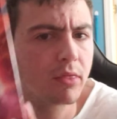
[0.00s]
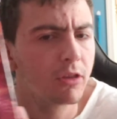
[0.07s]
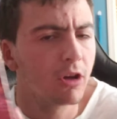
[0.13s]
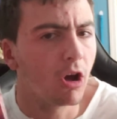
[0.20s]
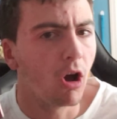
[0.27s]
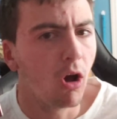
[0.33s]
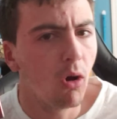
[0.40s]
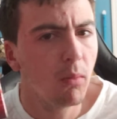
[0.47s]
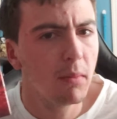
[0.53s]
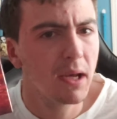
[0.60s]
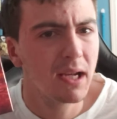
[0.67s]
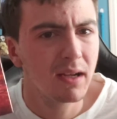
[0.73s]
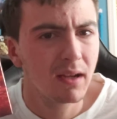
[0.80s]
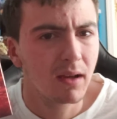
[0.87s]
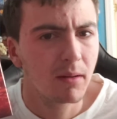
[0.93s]
The
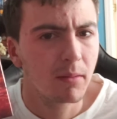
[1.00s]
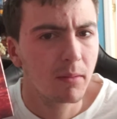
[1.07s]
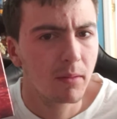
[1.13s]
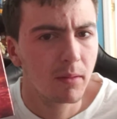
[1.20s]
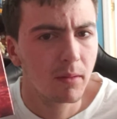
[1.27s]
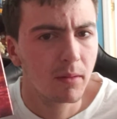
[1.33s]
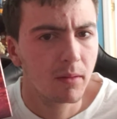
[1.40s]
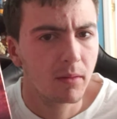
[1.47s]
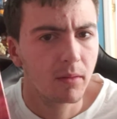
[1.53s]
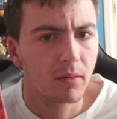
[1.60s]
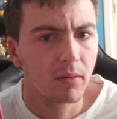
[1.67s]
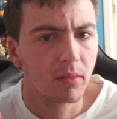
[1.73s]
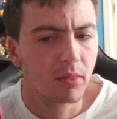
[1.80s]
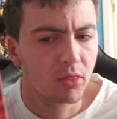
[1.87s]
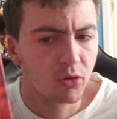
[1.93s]
Omen
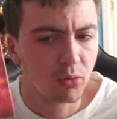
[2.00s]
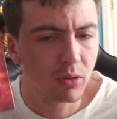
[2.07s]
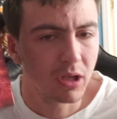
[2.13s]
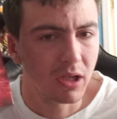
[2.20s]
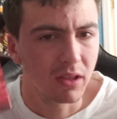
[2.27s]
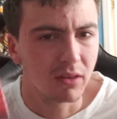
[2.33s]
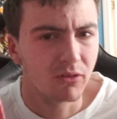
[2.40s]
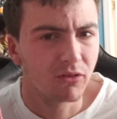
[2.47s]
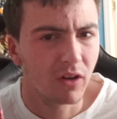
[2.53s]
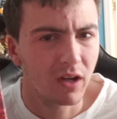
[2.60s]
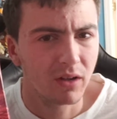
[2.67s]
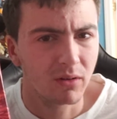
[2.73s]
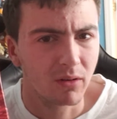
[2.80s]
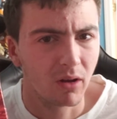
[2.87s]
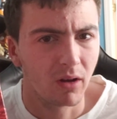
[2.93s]
3, the
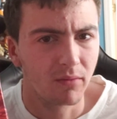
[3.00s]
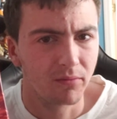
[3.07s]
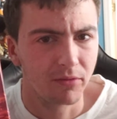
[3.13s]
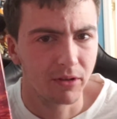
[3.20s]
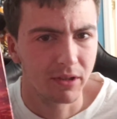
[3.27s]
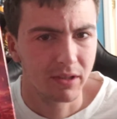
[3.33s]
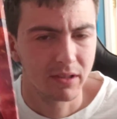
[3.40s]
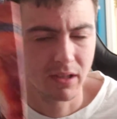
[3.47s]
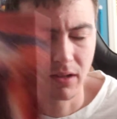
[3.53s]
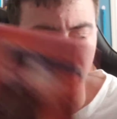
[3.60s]
final conflict.